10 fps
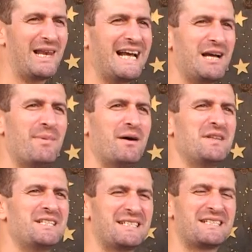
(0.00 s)
like about
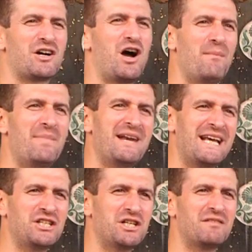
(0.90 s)
this, it's a
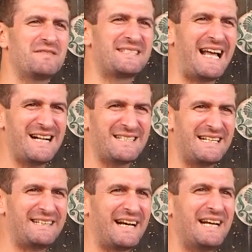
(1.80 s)
combination of styles
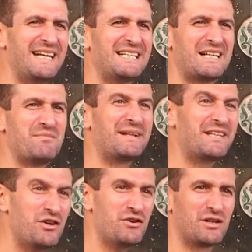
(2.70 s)
and techniques and
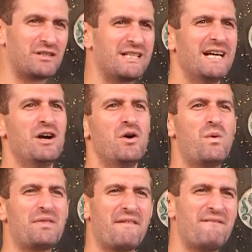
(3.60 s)
materials
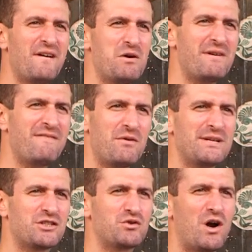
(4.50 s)
with a very,
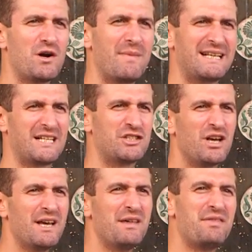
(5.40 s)
very strong message.
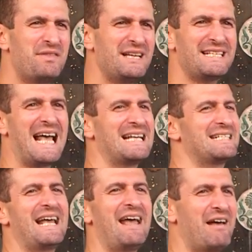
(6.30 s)
This
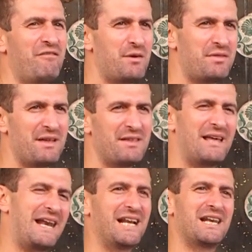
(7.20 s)
has everything
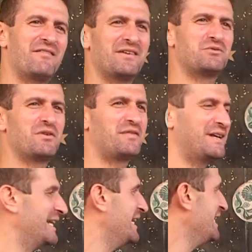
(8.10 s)
that I love in graffiti.